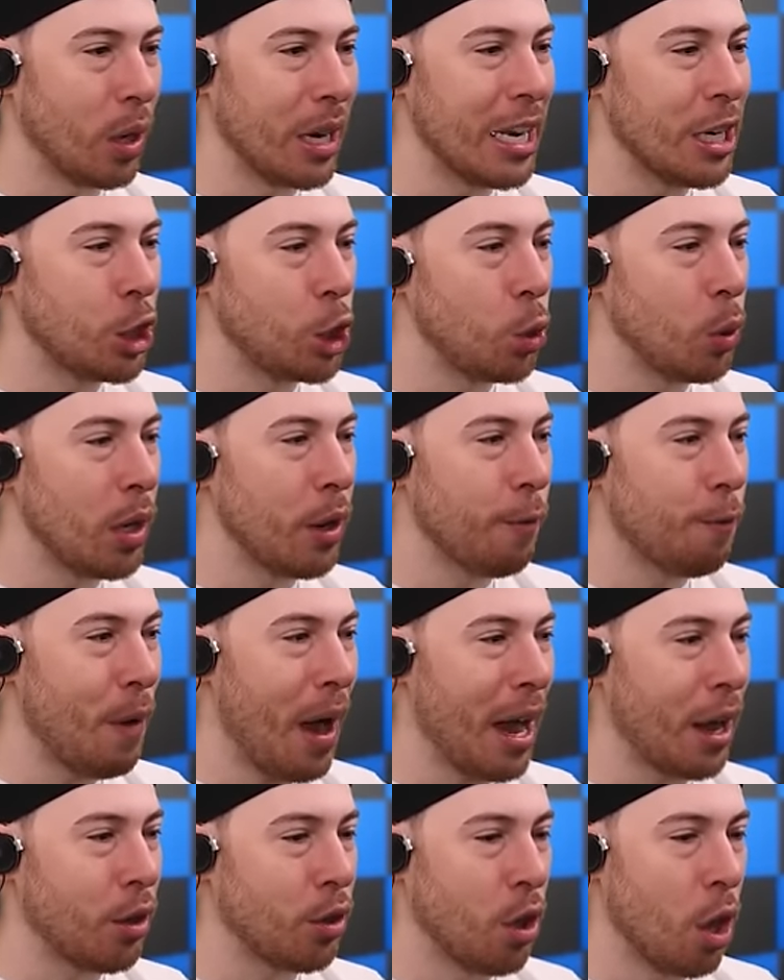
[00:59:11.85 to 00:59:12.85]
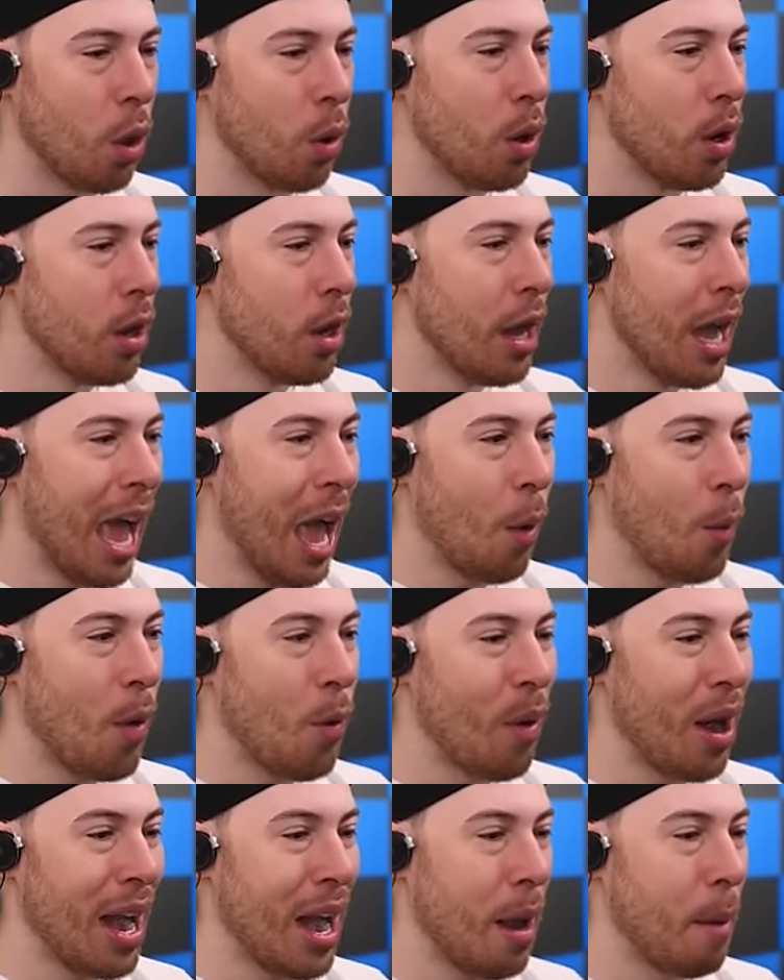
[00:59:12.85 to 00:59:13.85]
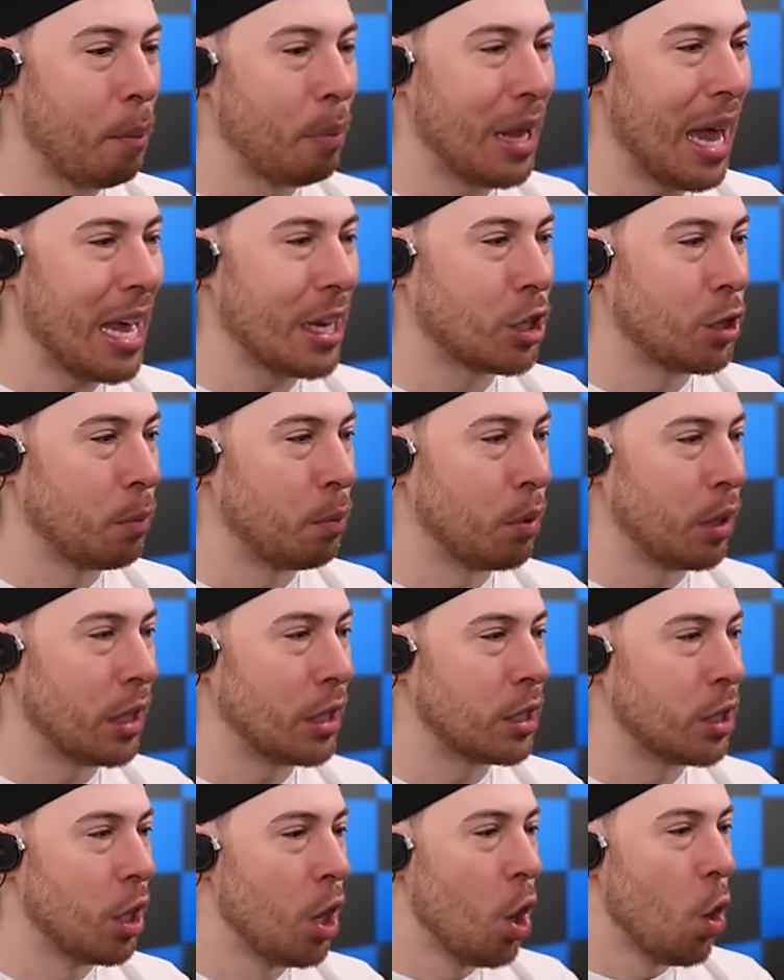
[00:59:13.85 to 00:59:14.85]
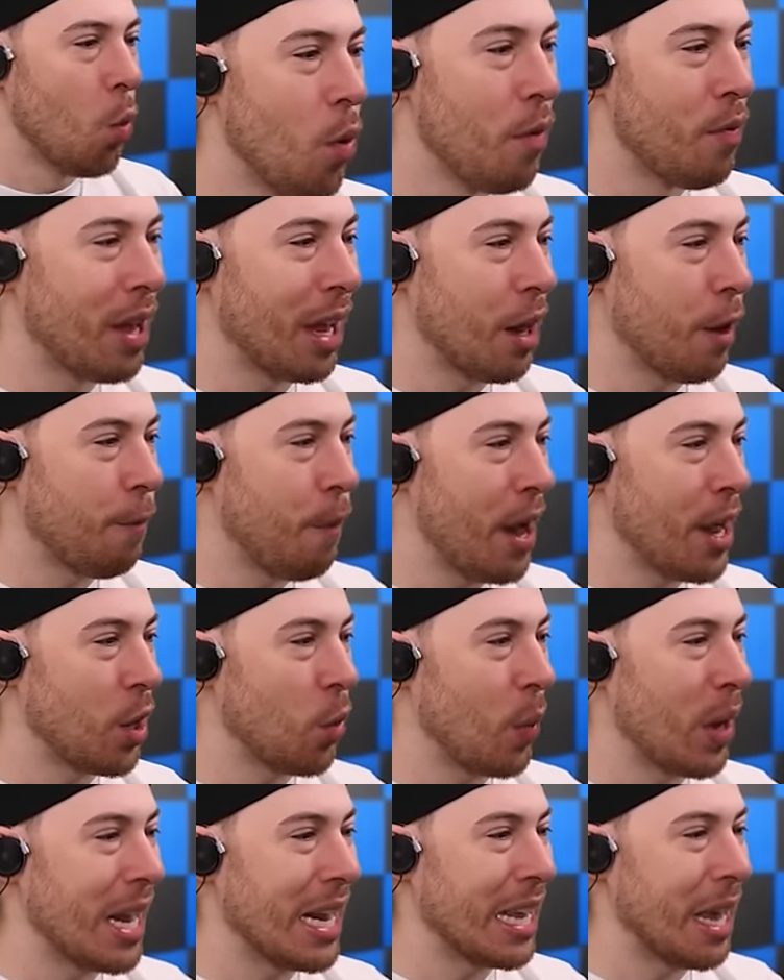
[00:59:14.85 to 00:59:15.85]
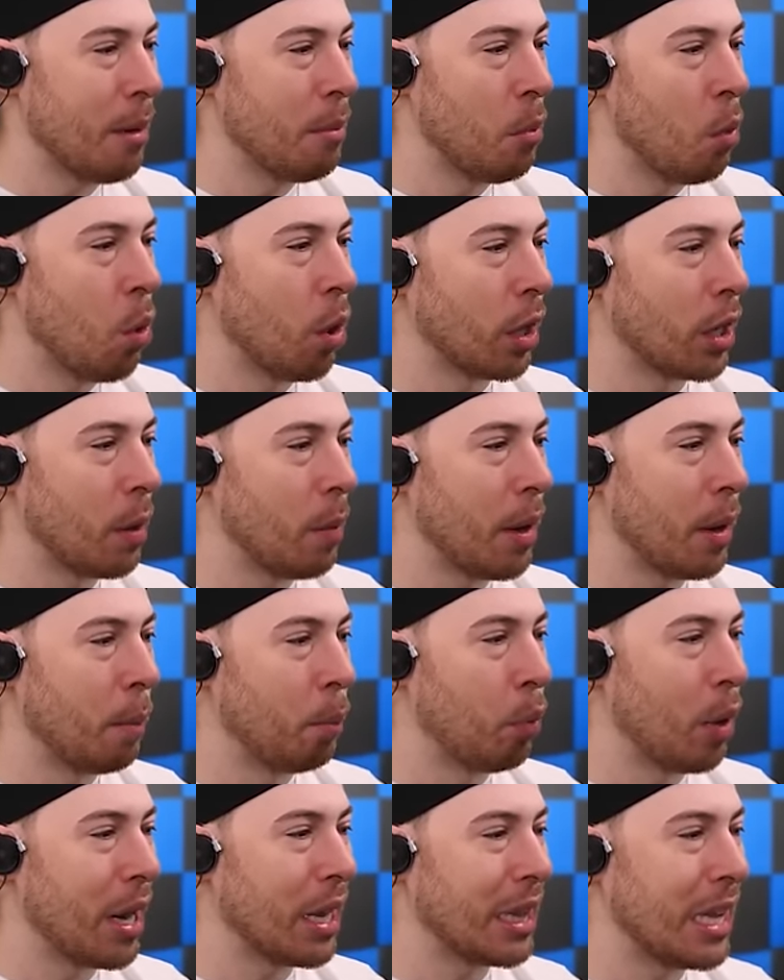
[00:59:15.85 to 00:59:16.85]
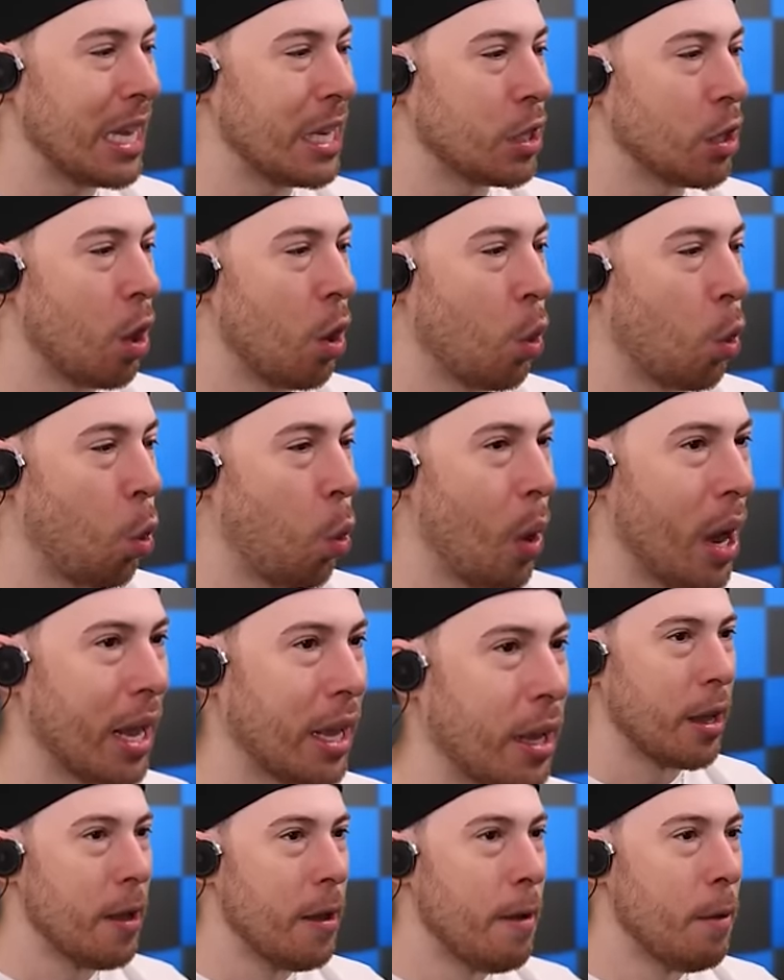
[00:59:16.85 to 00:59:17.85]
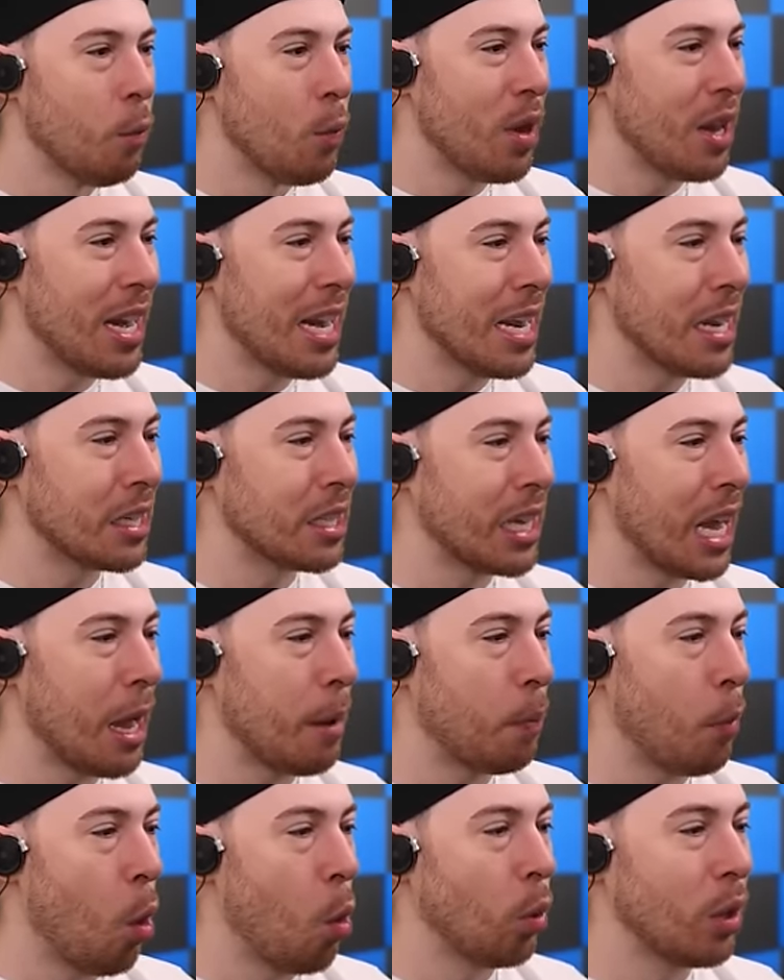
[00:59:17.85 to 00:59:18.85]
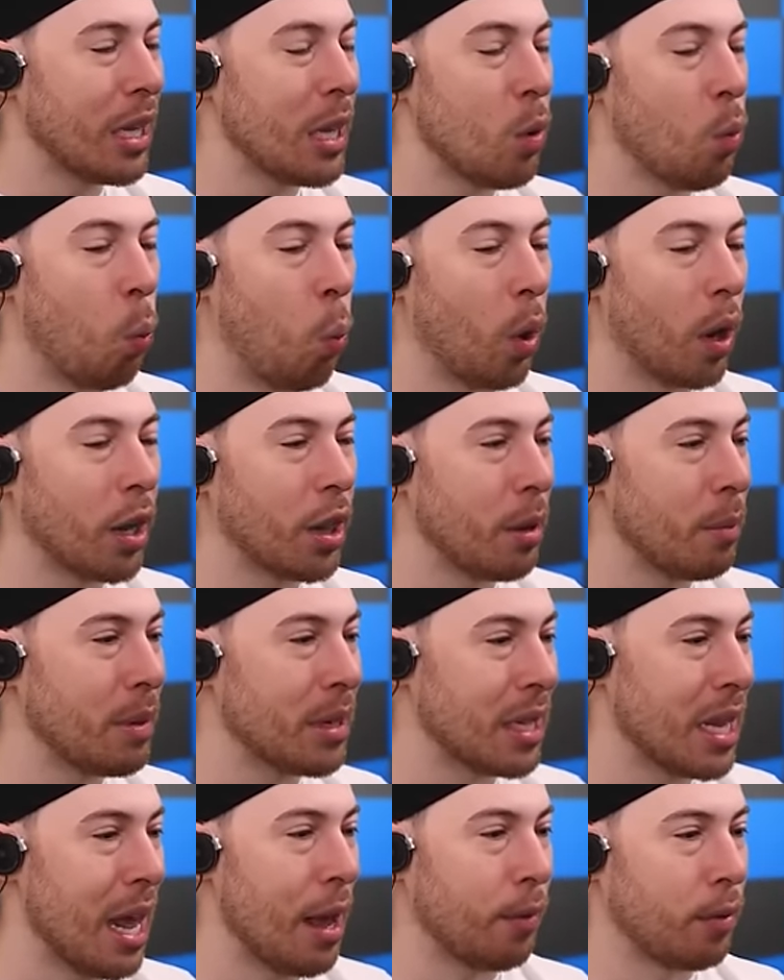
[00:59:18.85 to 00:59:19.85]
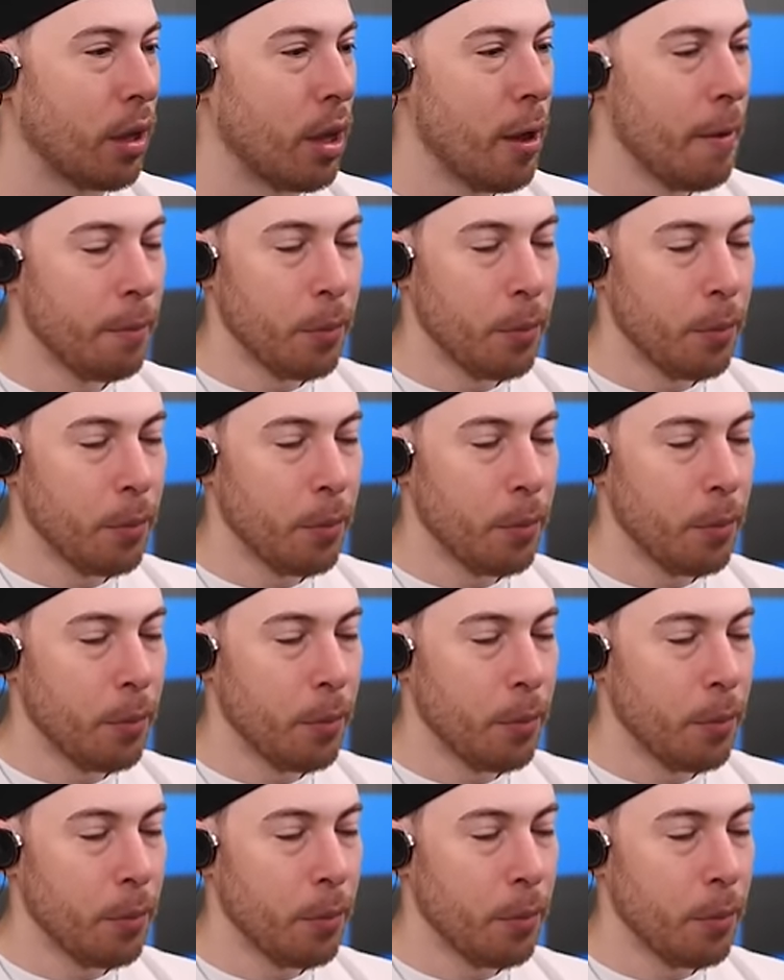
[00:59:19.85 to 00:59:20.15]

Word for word: He's shooting fire, though. And we ran out of blaster bullets. We've got to find a way to get more. Come on, break these quick. We need to escape. Only one of them is left.